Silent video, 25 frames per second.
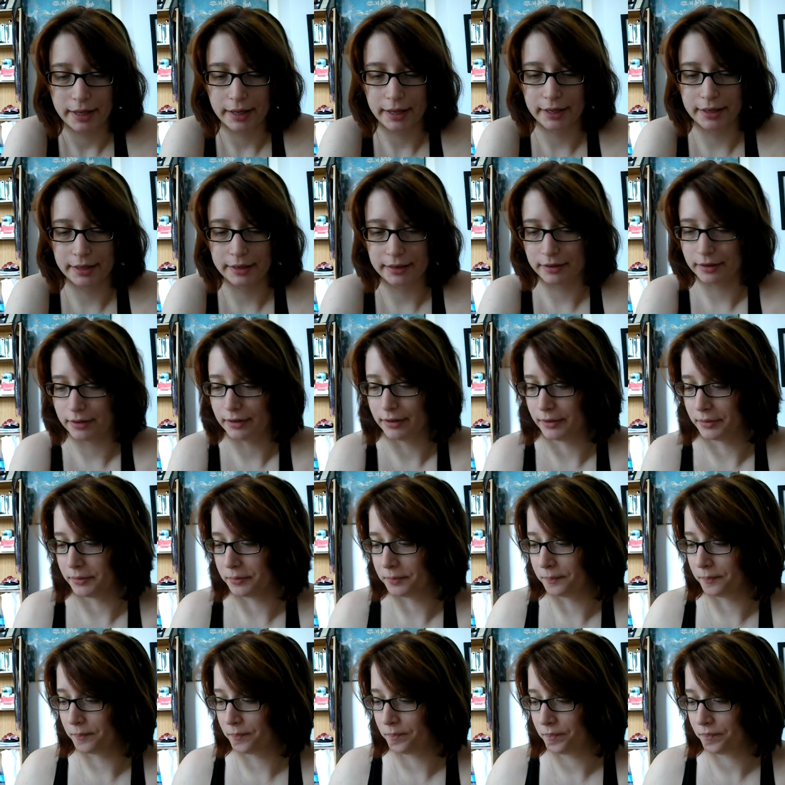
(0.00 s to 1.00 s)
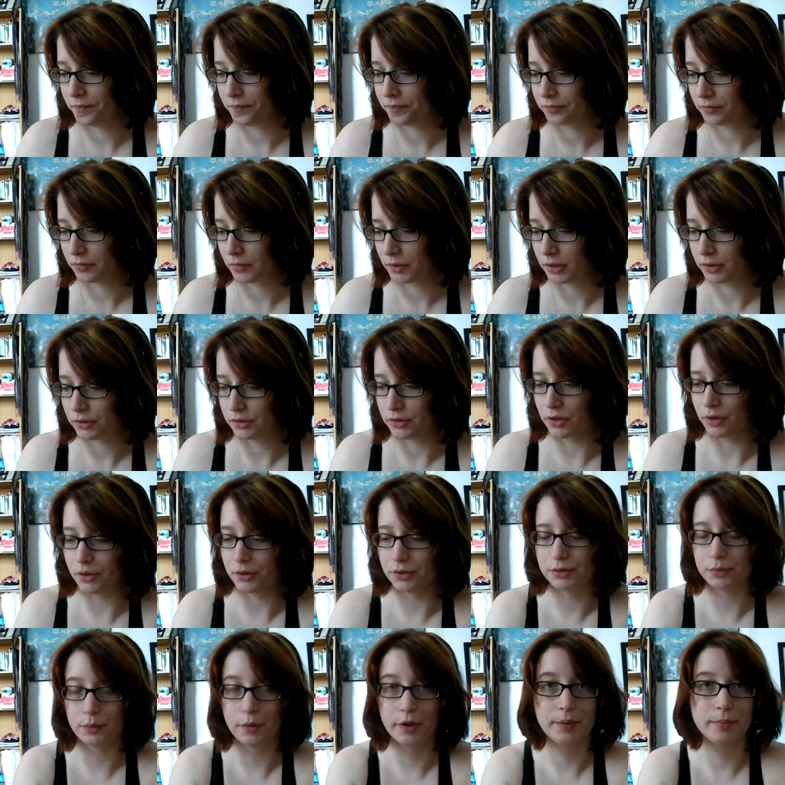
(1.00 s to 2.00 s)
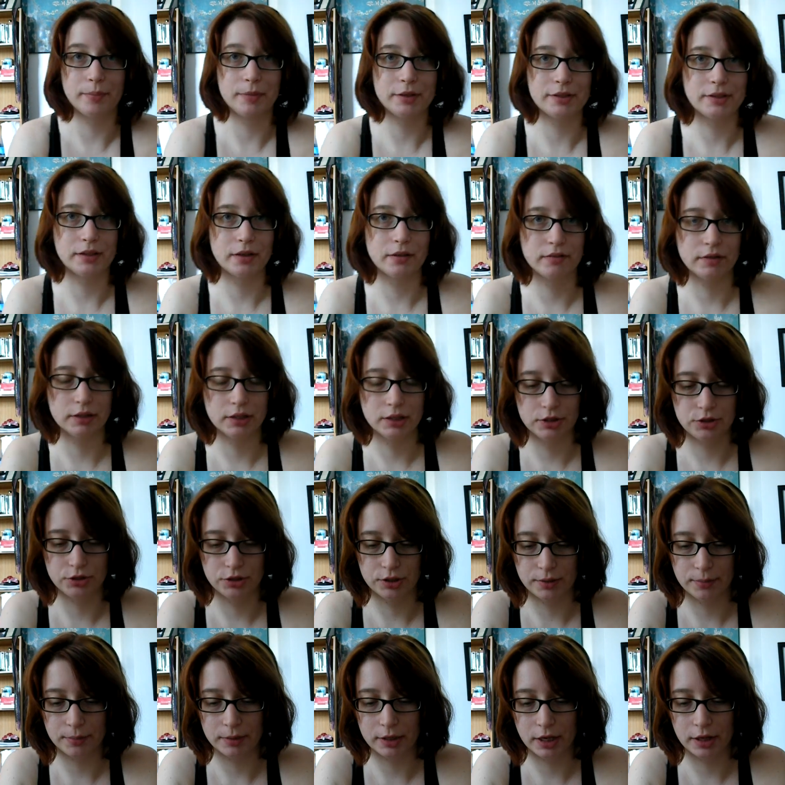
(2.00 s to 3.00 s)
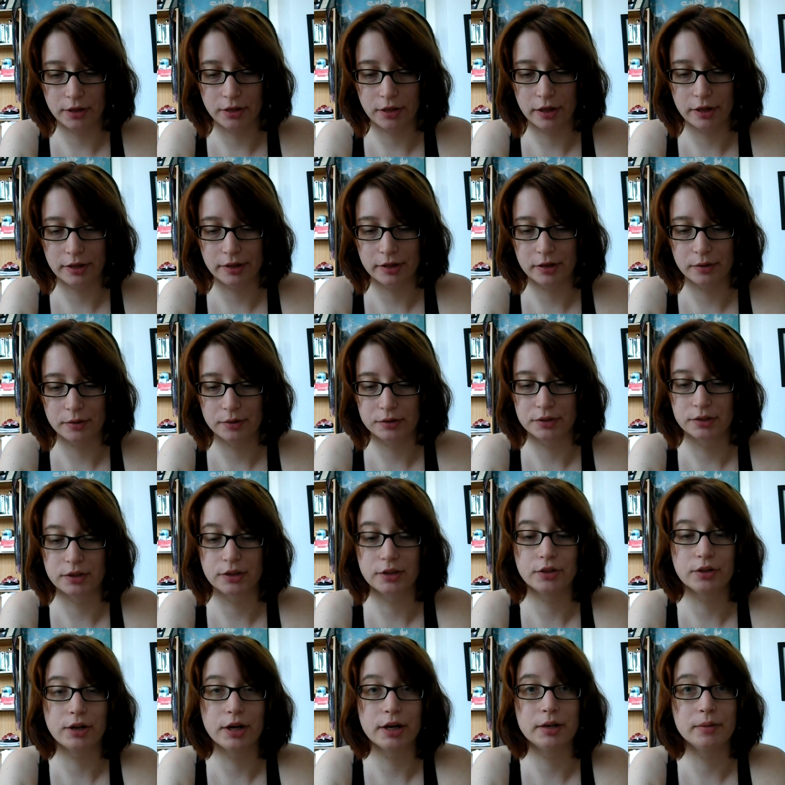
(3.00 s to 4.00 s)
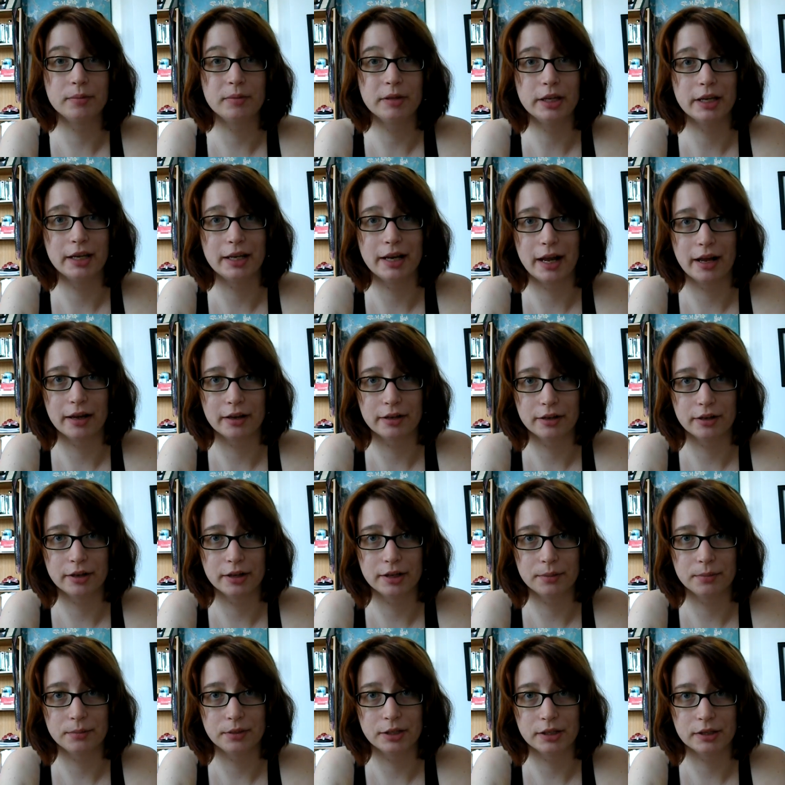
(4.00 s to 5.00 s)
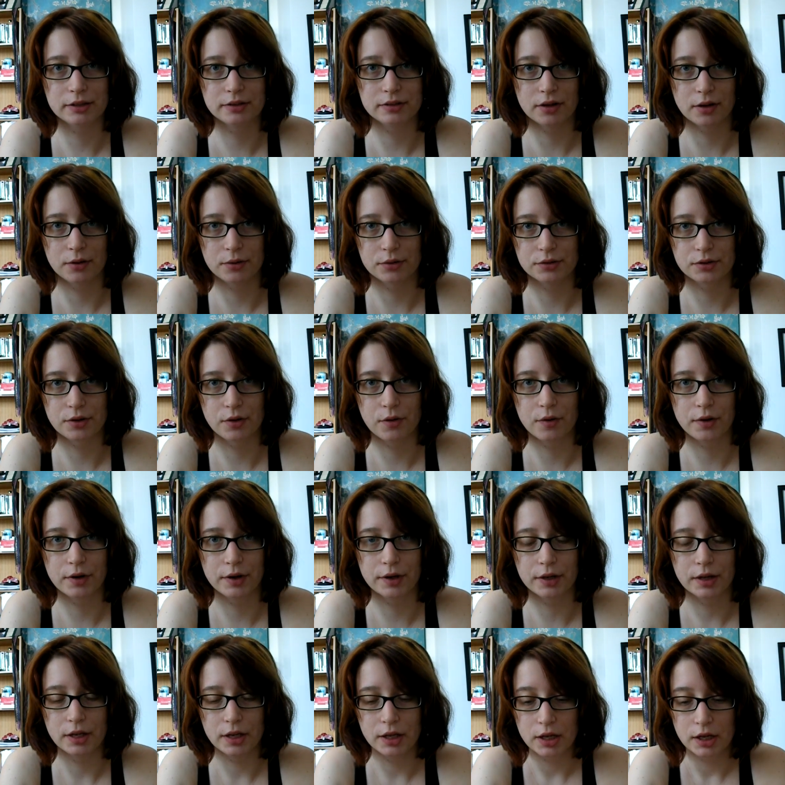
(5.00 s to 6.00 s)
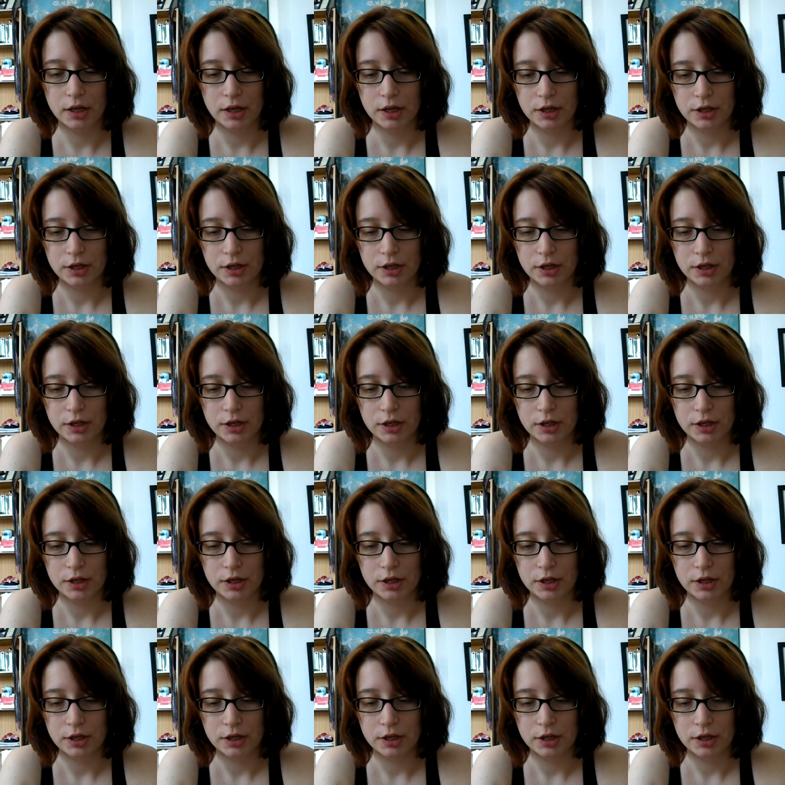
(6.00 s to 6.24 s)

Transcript: And, um, so I was weighing myself at the gym, and I thought that it was incredibly inaccurate because I was going